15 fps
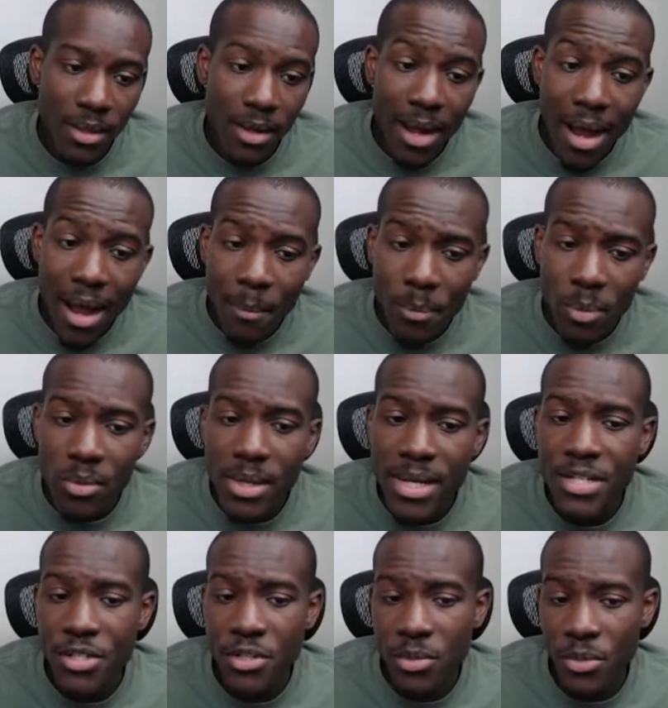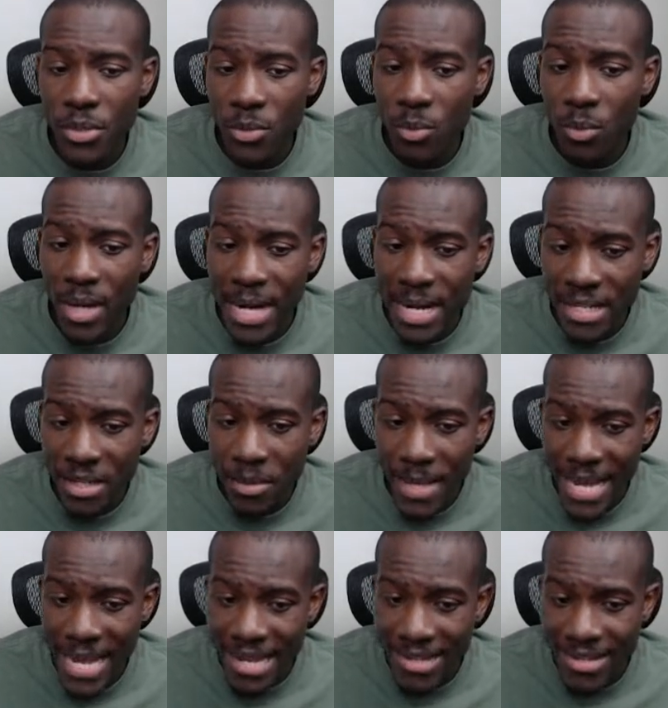Operational uranium
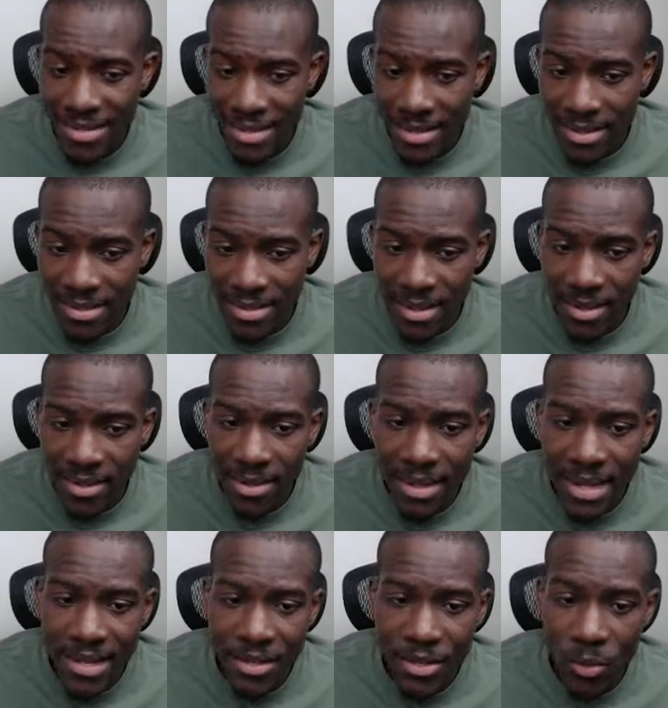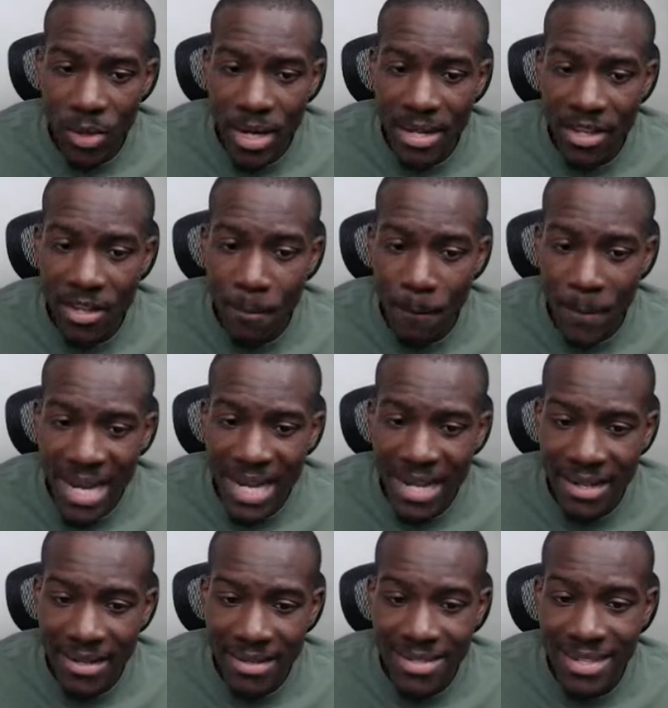assets, unlike uranium
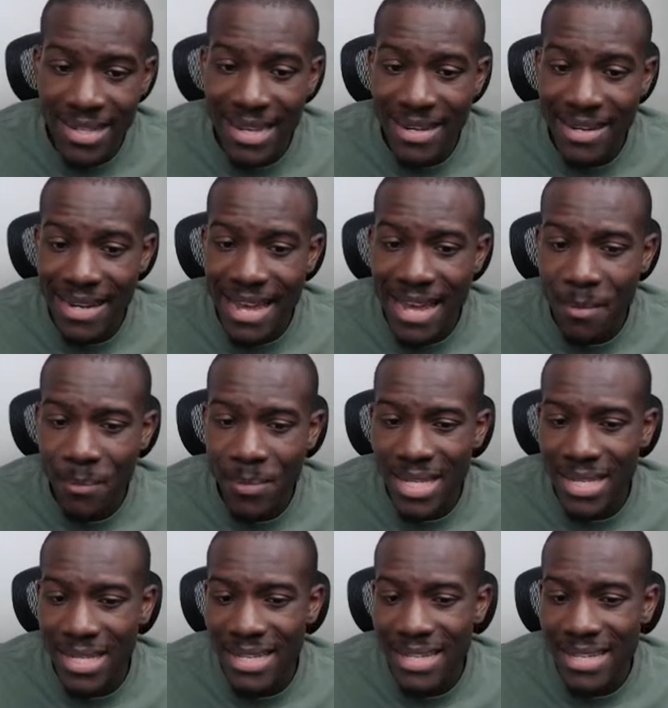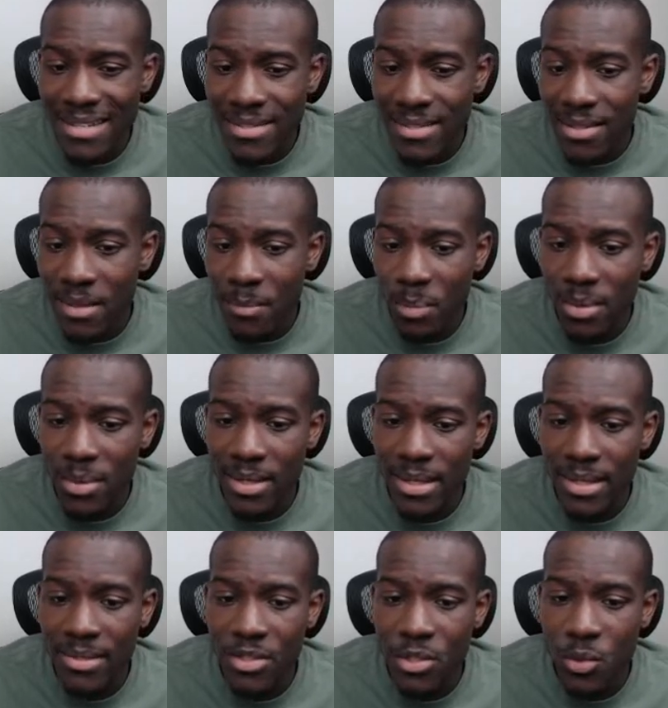mines, cannot be easily put
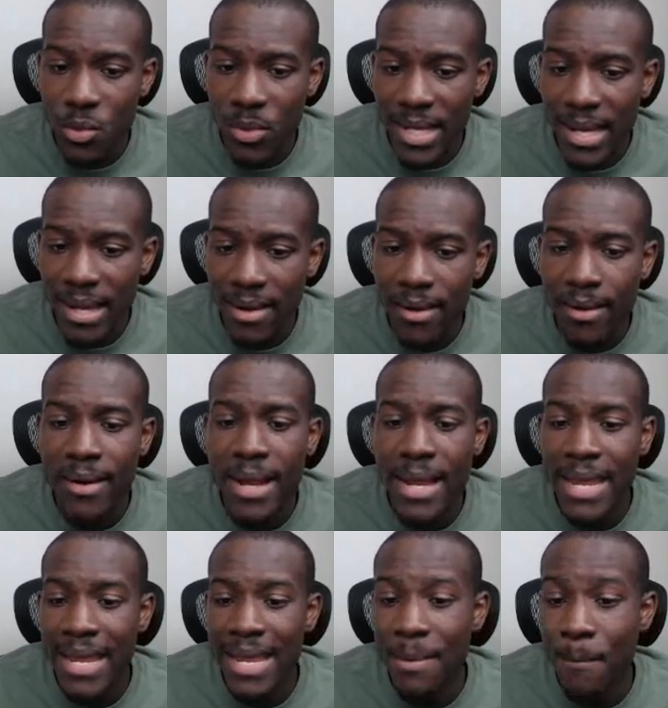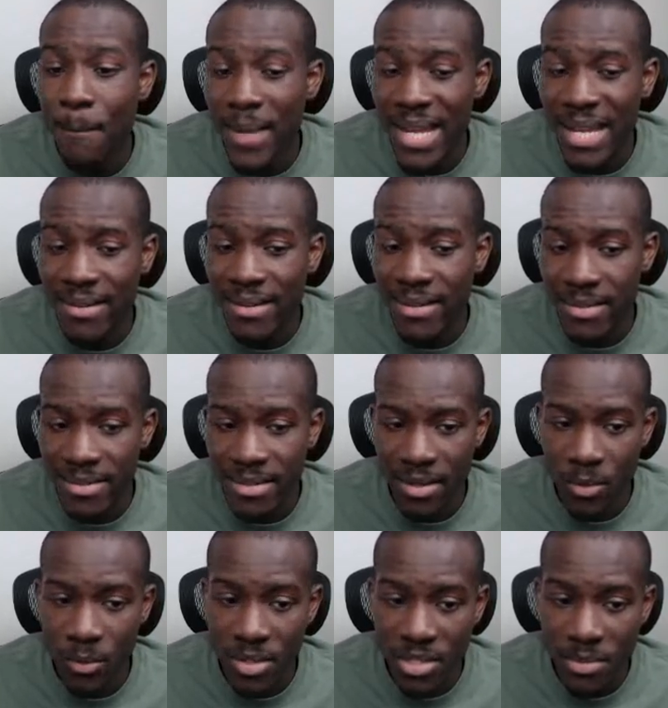into care and maintenance
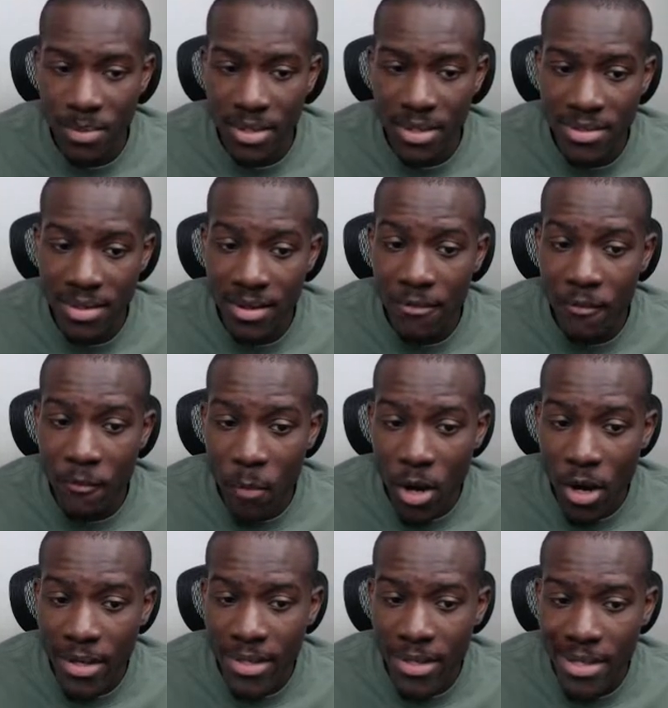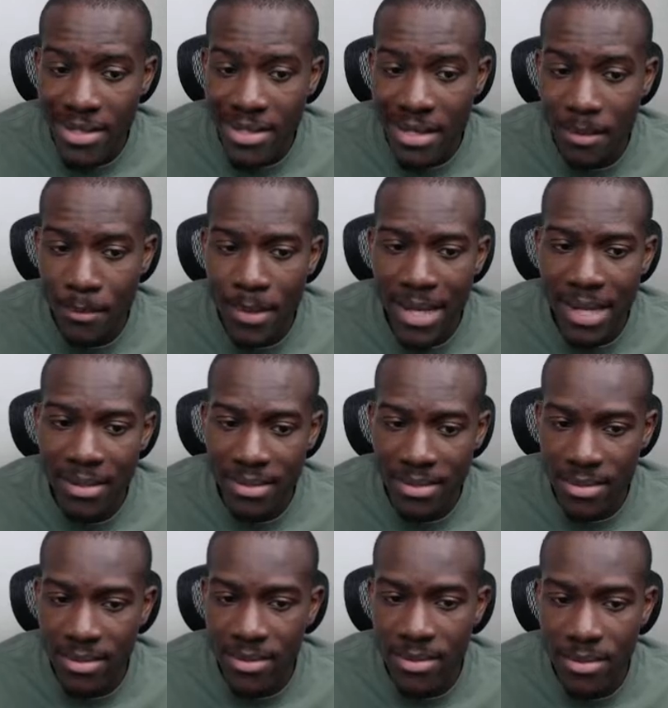in response of market
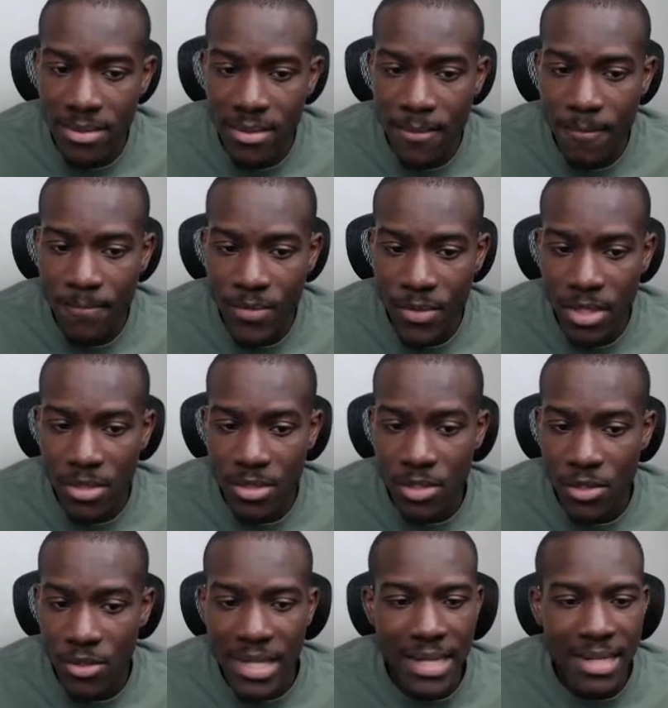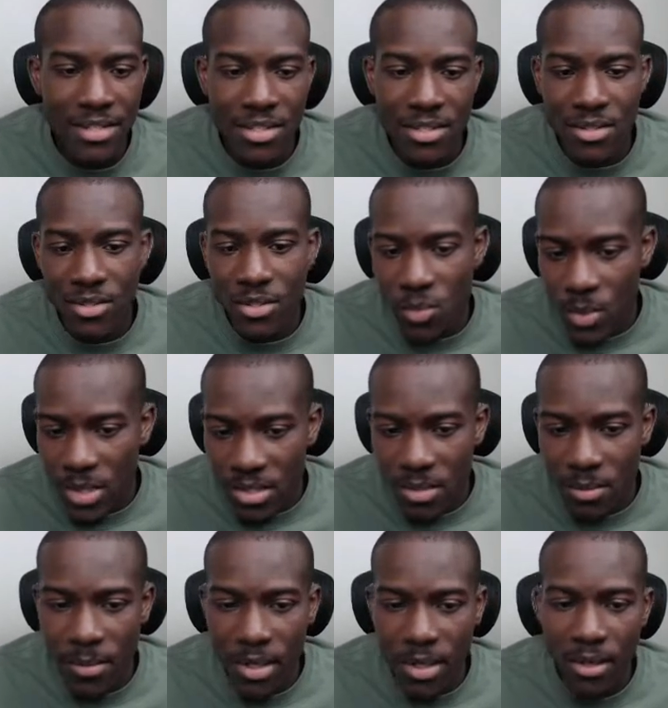imbalances. So you can't just switch
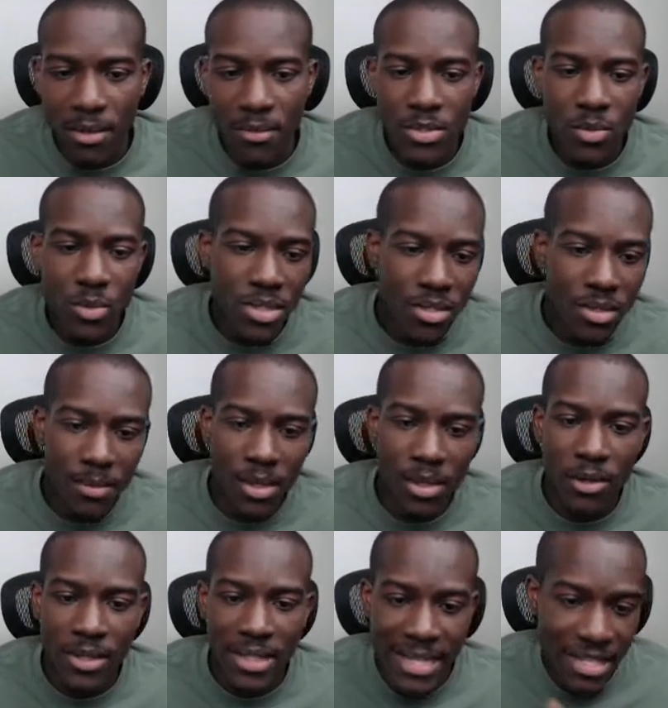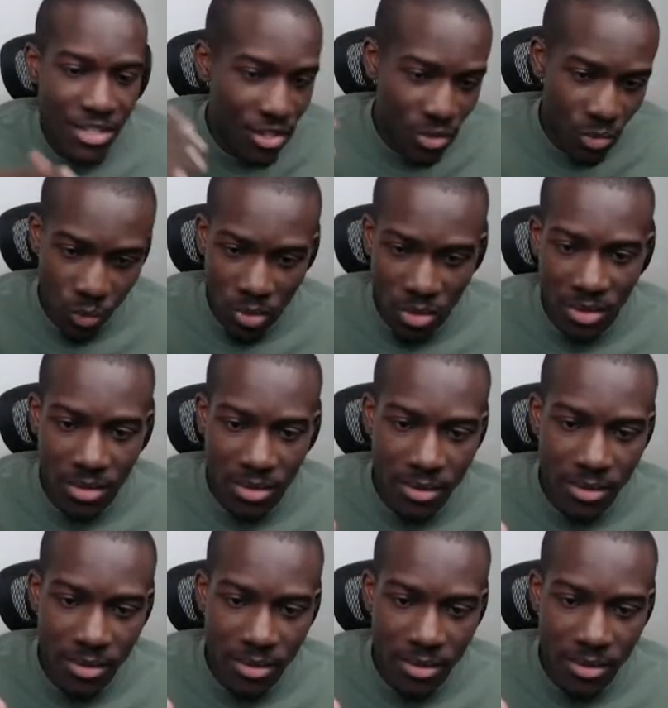them off, switch them on, and they just run,